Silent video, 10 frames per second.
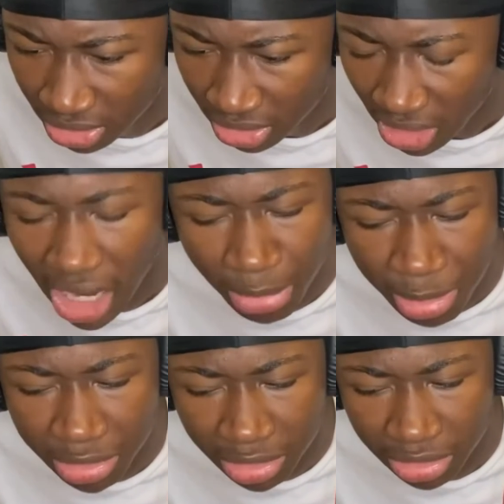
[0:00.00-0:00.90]
I
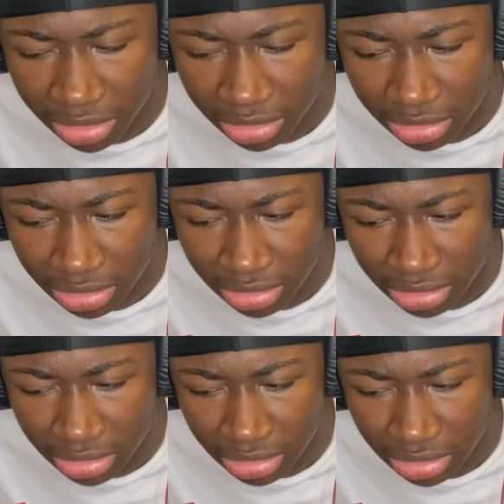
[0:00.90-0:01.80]
remember
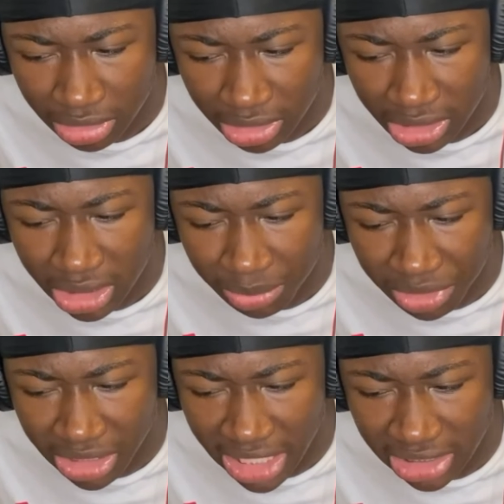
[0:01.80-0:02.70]
hearing
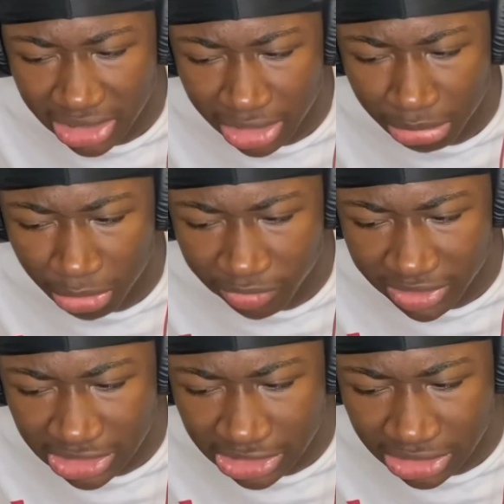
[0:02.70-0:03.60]
that in the later
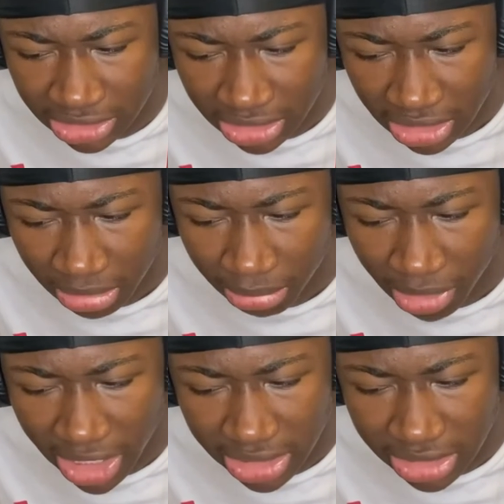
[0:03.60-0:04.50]
movies, but
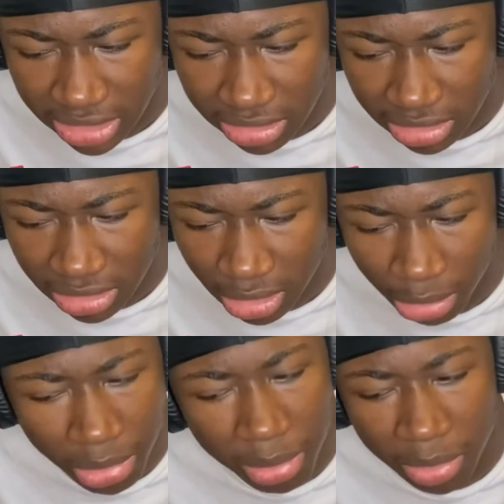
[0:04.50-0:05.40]
I don't
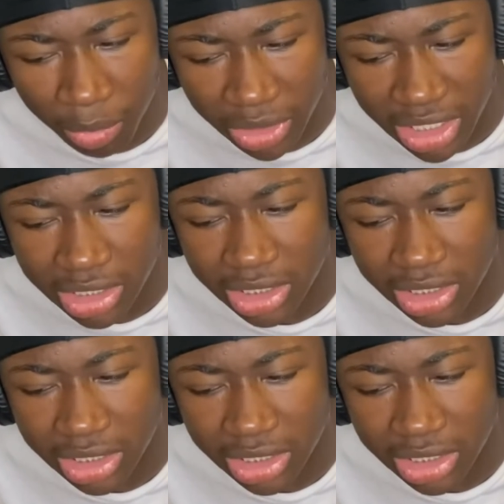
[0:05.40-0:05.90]
remember what it did